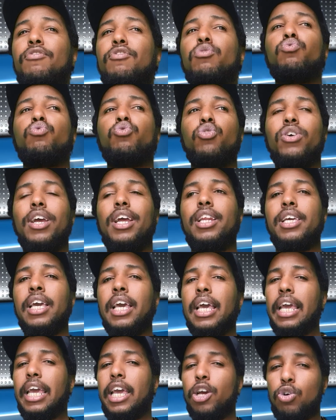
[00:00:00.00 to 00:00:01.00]
really
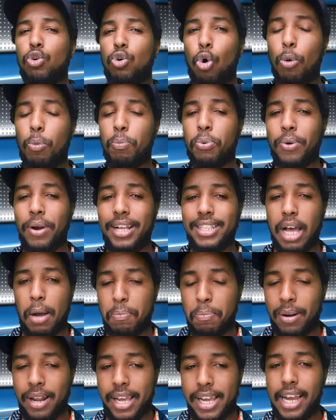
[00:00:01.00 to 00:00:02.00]
incorporate that
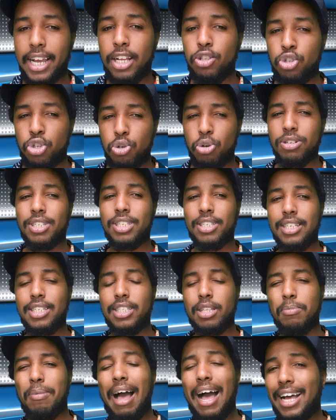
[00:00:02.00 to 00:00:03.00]
player into your
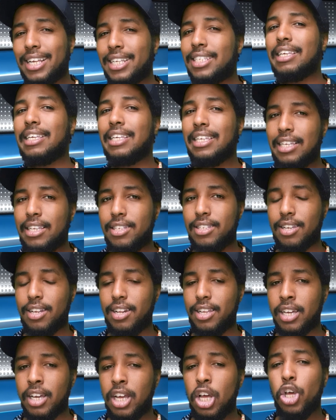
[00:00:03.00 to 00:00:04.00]
system as
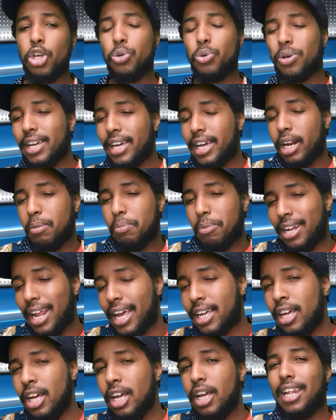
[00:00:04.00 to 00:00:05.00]
easily. You can get them on
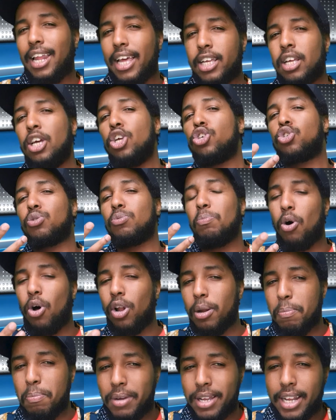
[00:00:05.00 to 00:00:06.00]
like
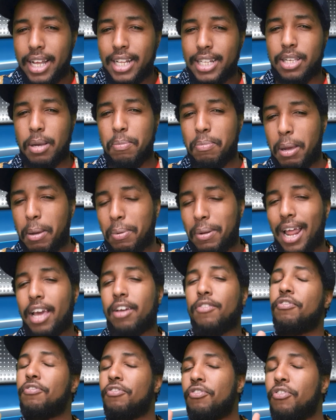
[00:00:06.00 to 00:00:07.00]
smaller minutes and maybe like
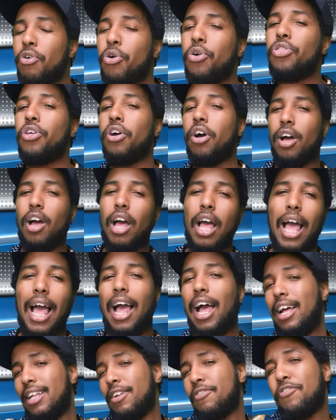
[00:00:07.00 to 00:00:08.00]
further
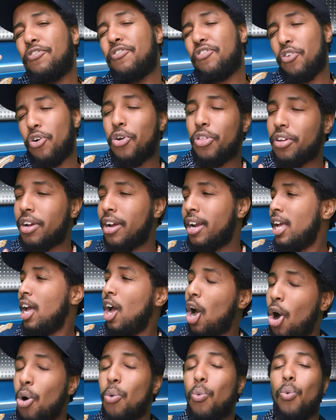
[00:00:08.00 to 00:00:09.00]

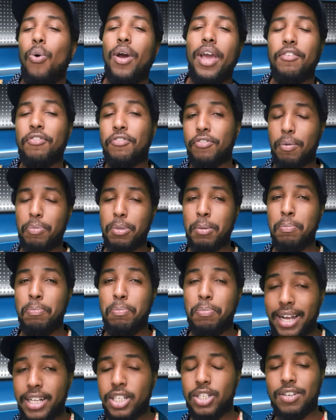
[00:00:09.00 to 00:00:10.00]
away from the
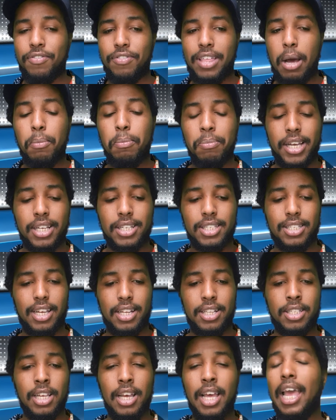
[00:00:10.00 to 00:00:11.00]
bench, if that makes
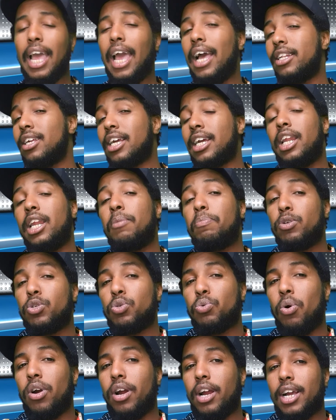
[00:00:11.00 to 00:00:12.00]
sense. And the Clippers
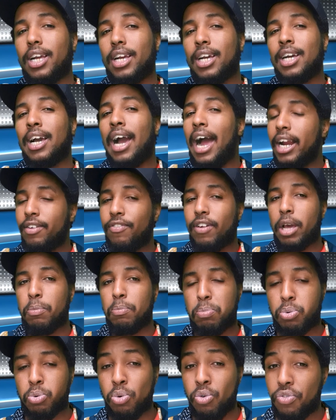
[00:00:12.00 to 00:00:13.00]
were kind of like
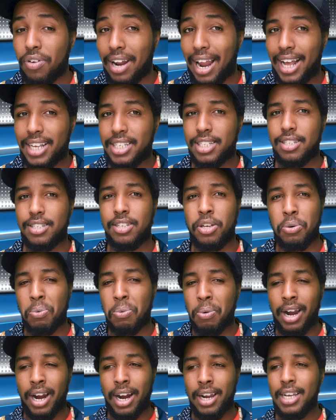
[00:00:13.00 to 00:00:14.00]
proof last year
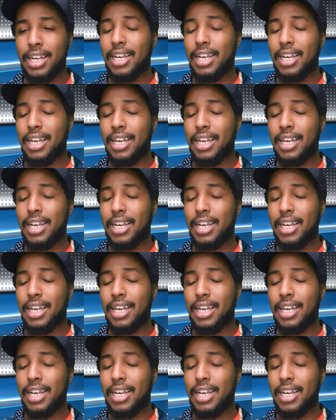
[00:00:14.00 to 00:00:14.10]
where